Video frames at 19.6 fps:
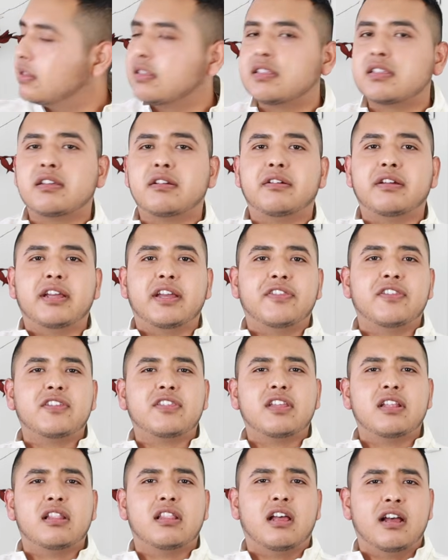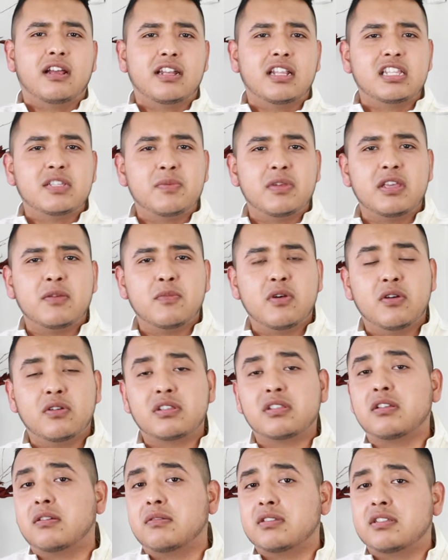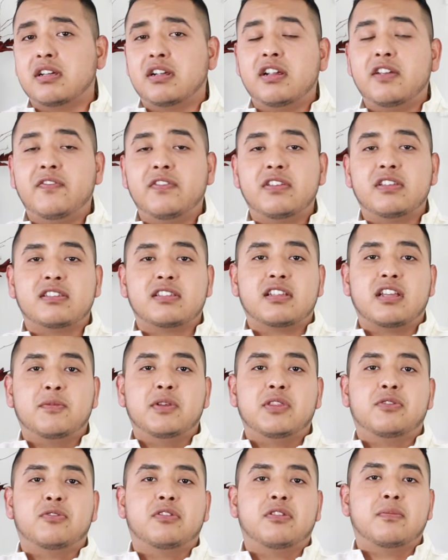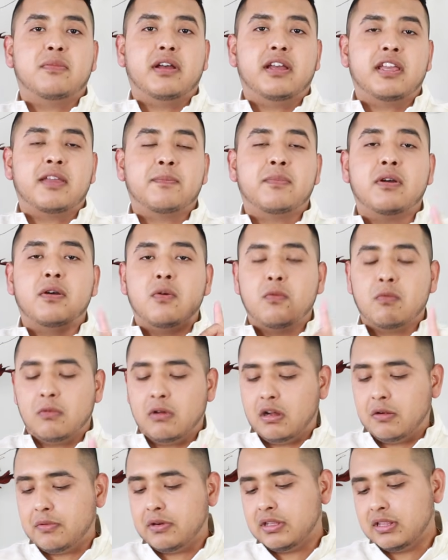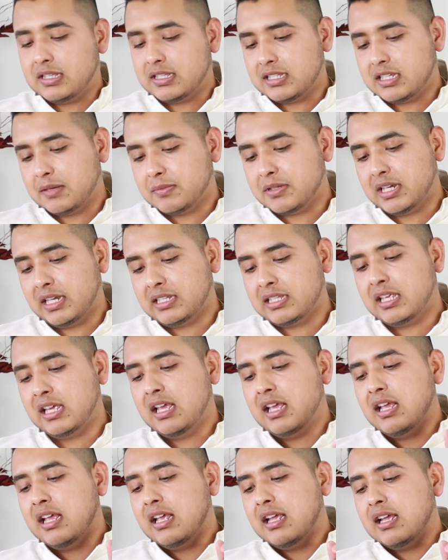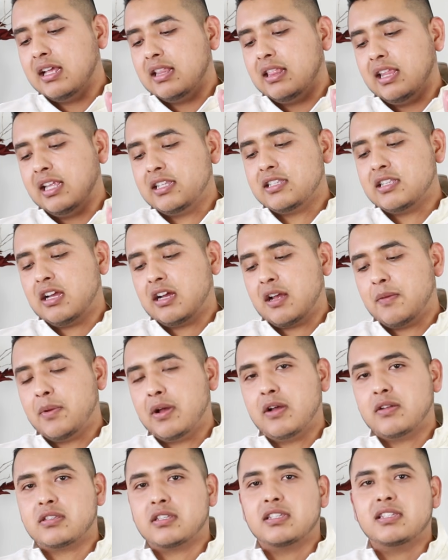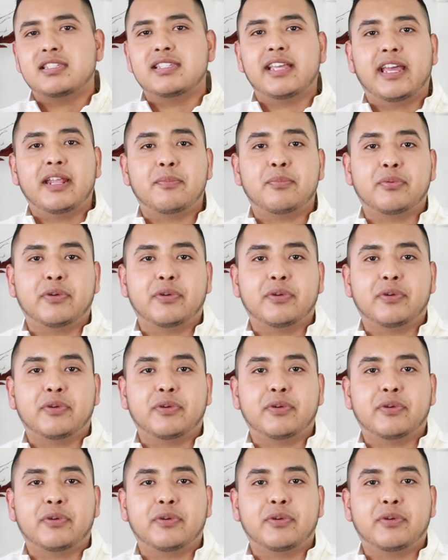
Sorry, I think the lawn is being mowed, so sorry if it's coming through the mic. But while we're in the subject, let's talk about dead